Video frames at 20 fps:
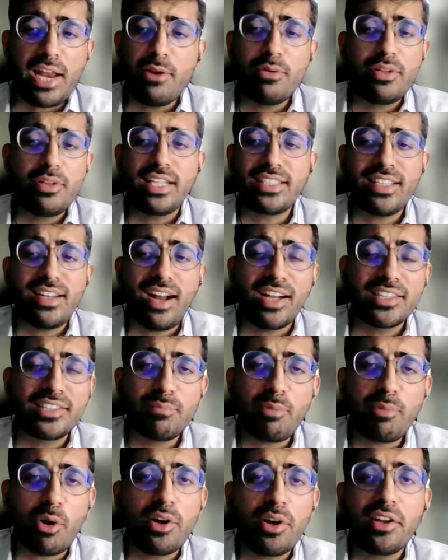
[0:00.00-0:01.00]
That's a
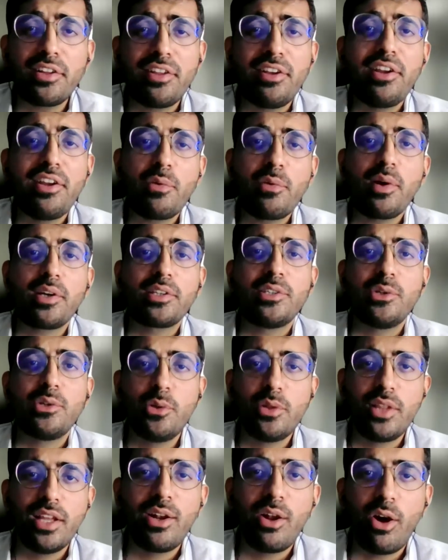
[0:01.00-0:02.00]
larger political theory
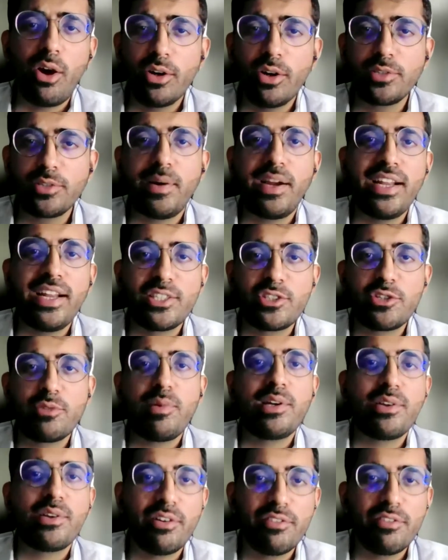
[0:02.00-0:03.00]
question. Do you think laws by
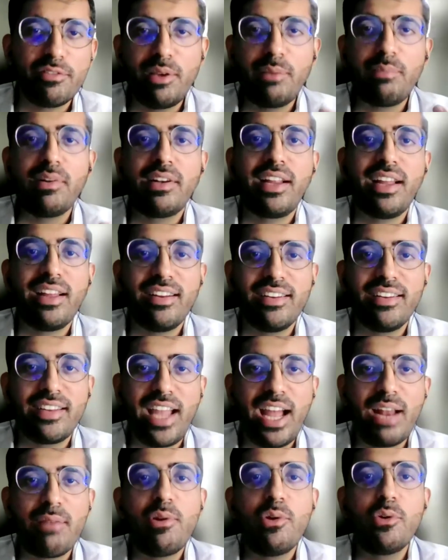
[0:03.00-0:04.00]
instrument of people
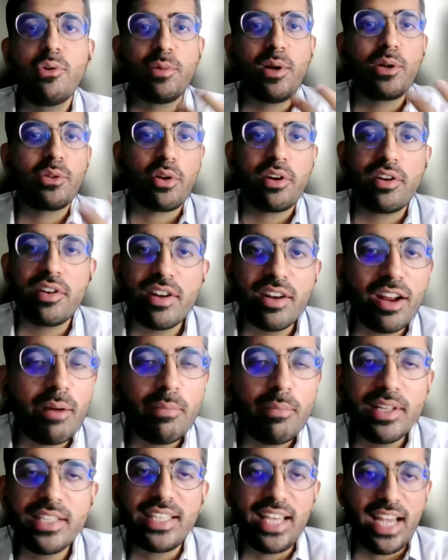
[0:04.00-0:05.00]
can be used by
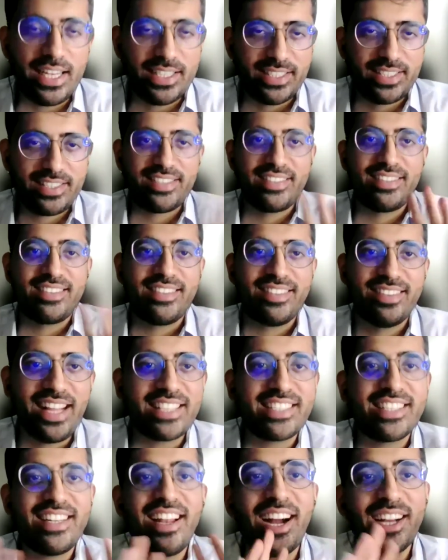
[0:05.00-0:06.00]
authoritarian governments? Yes.
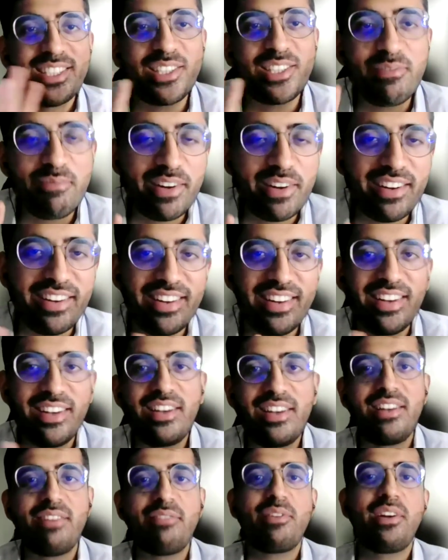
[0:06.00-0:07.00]
That's a larger
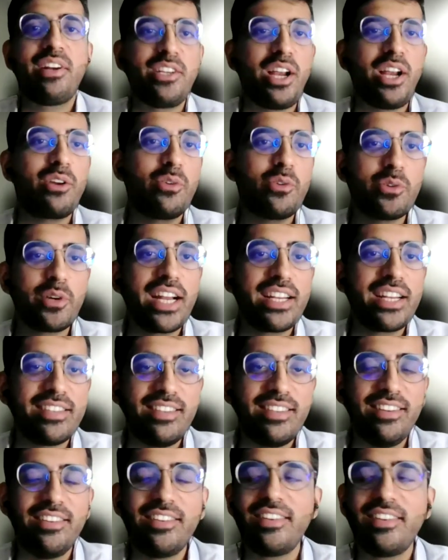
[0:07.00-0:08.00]
difference. I don't want
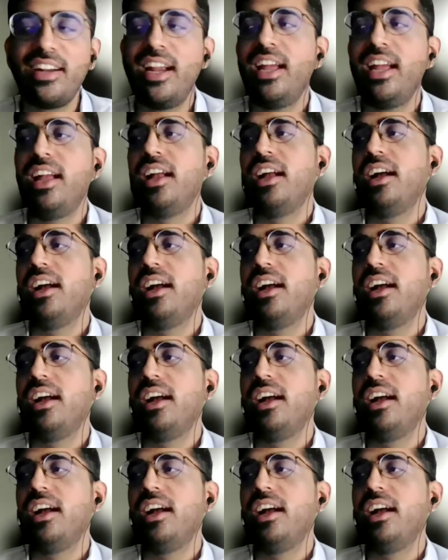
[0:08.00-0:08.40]
to get there.